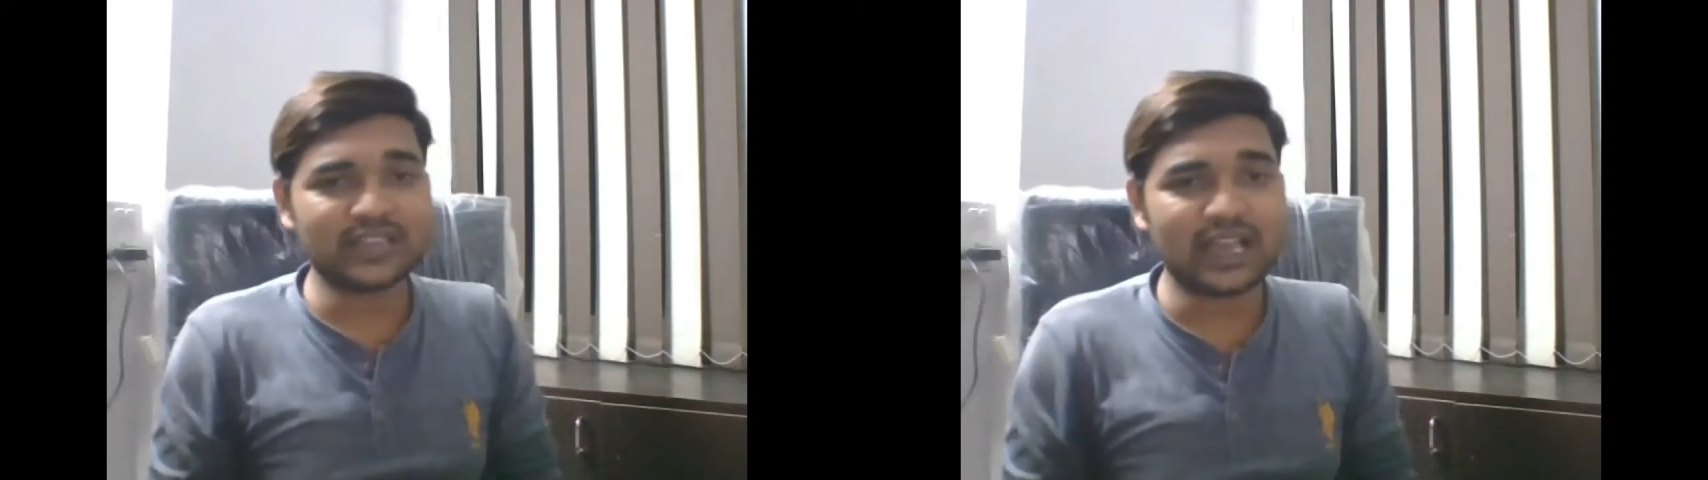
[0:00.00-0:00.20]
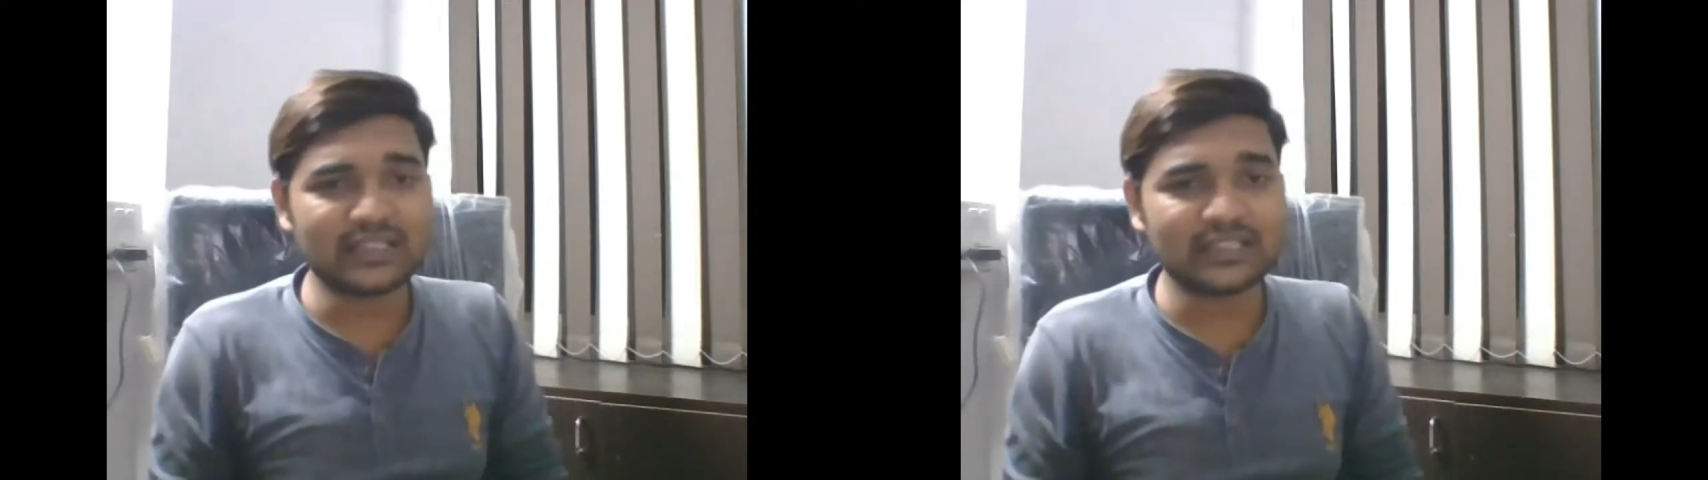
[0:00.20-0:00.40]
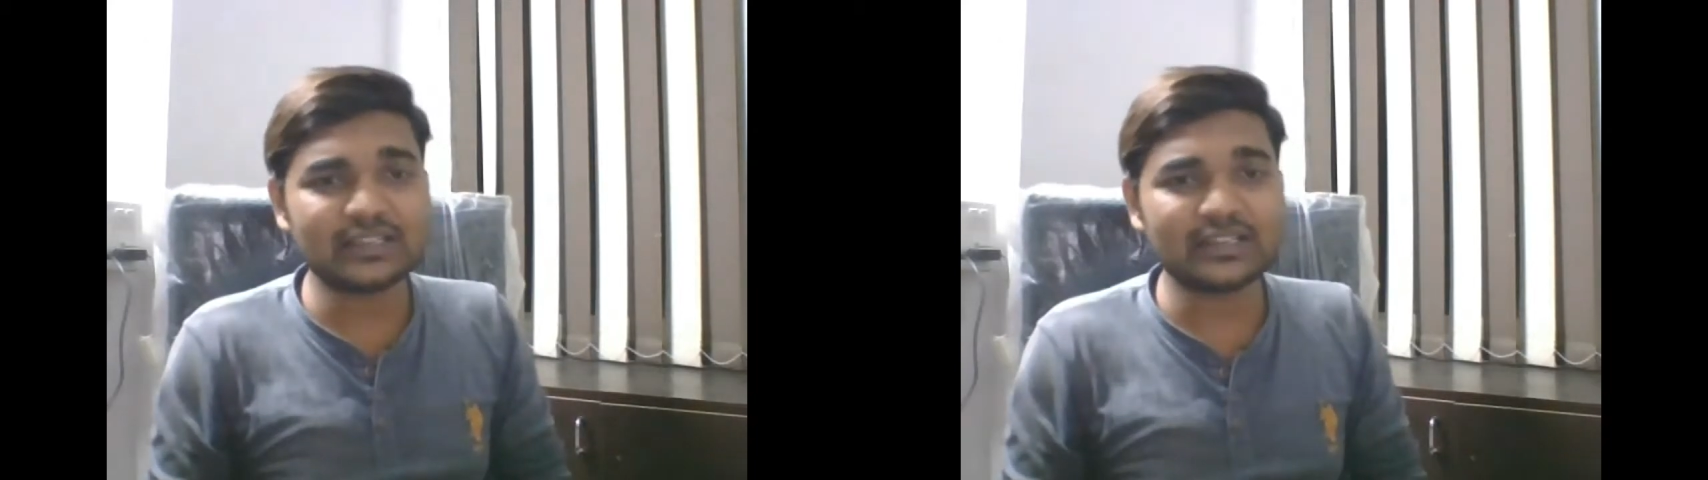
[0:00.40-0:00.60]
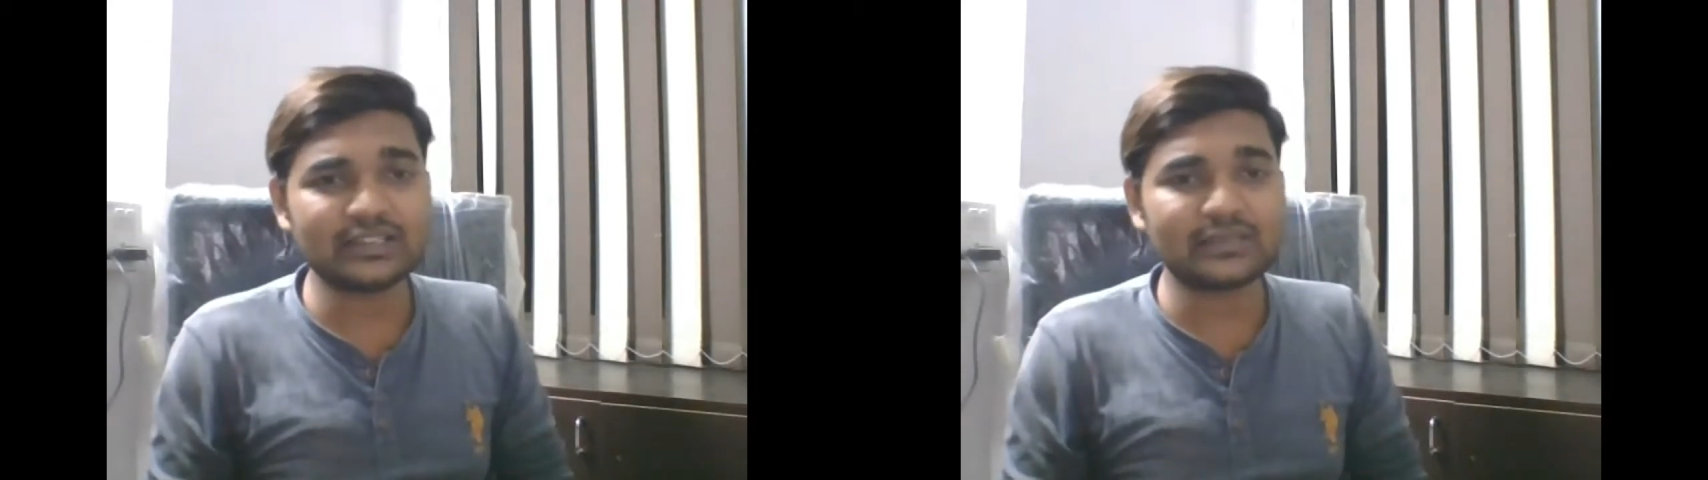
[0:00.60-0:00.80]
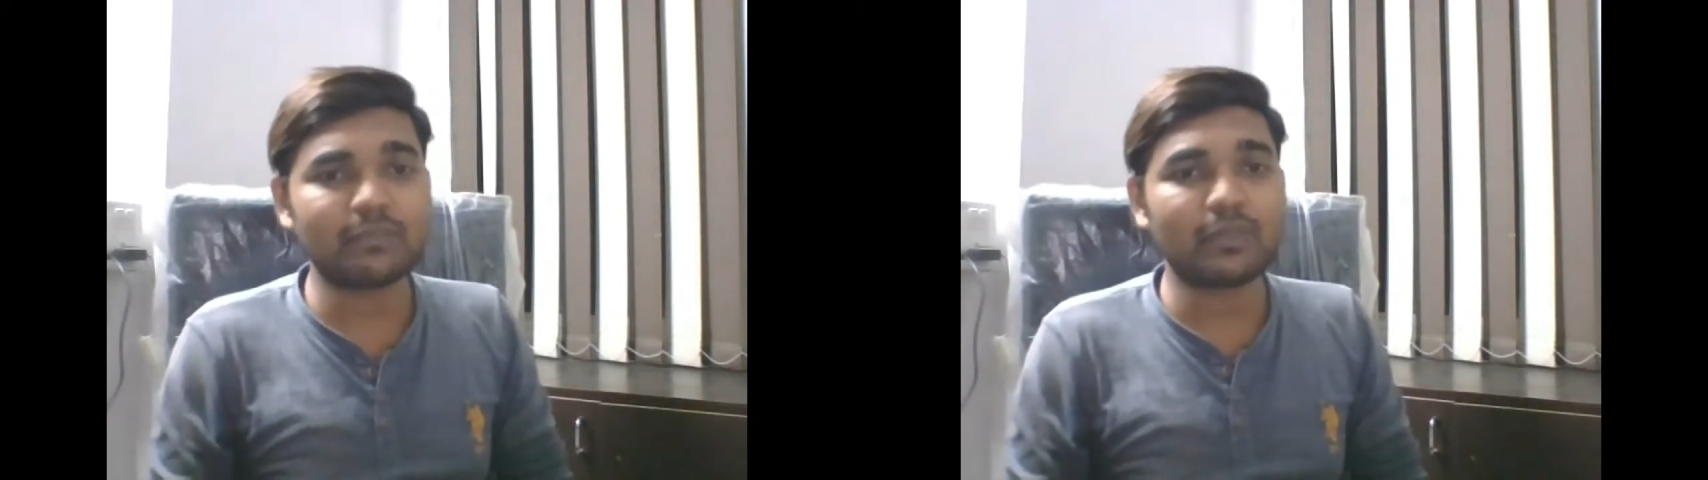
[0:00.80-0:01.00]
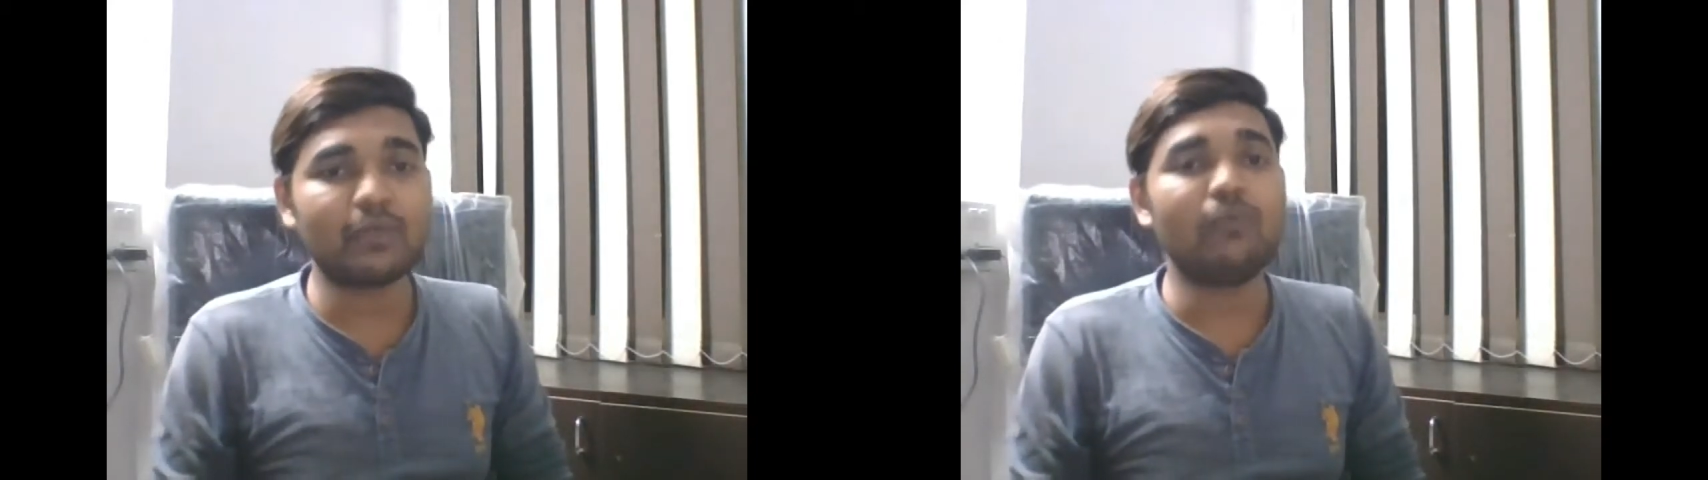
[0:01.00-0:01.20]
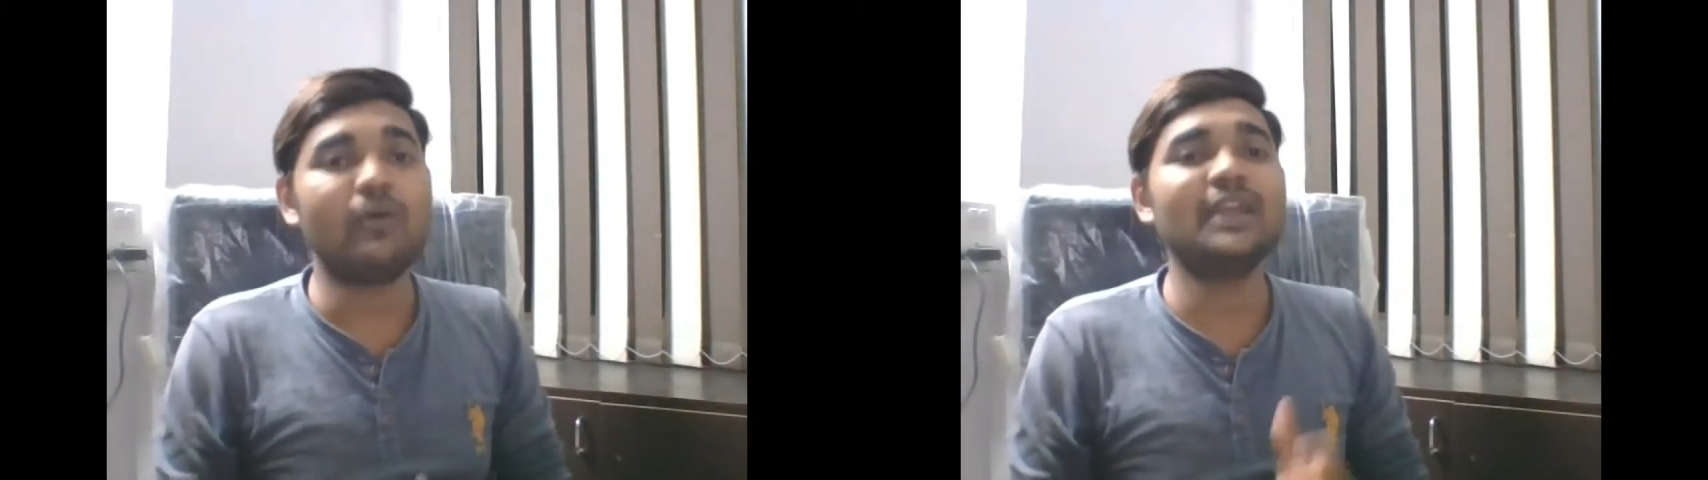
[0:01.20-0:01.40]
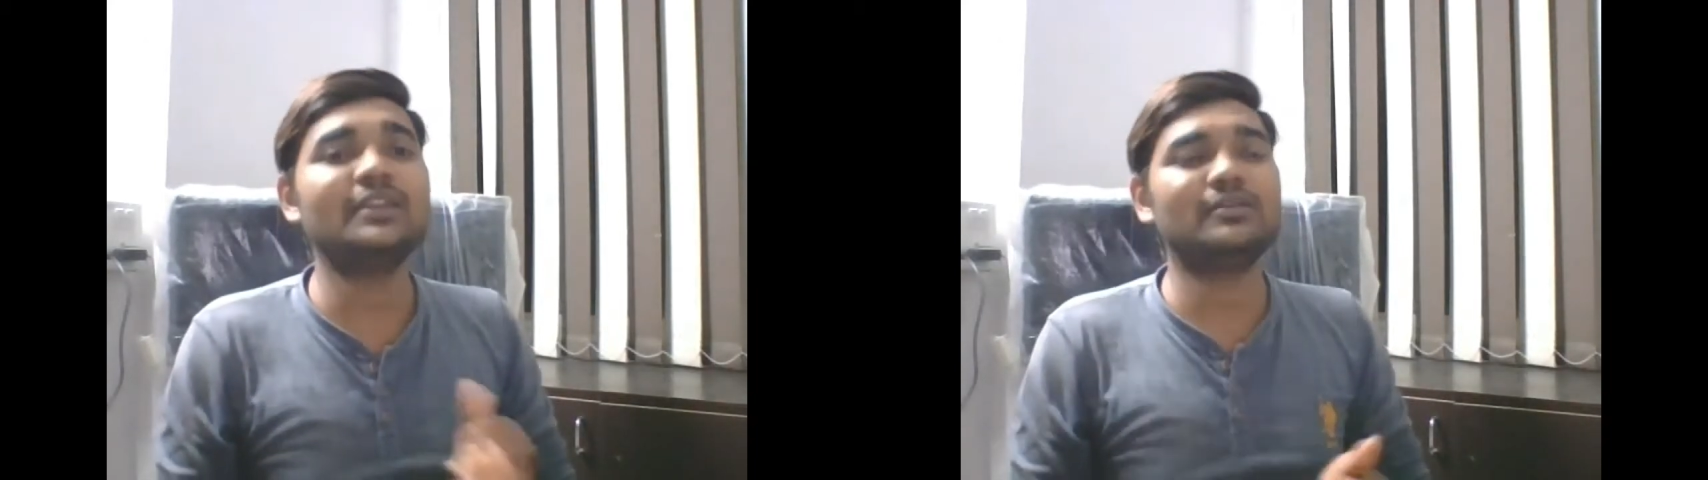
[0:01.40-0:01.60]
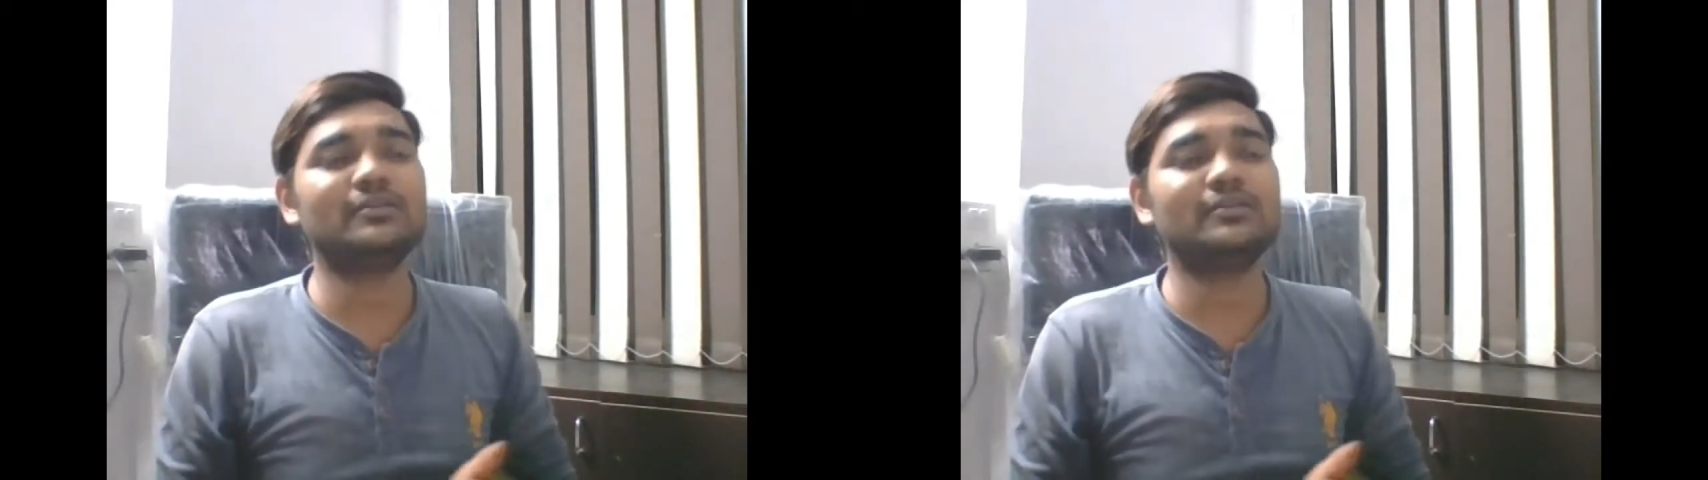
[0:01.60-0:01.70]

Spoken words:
asking us why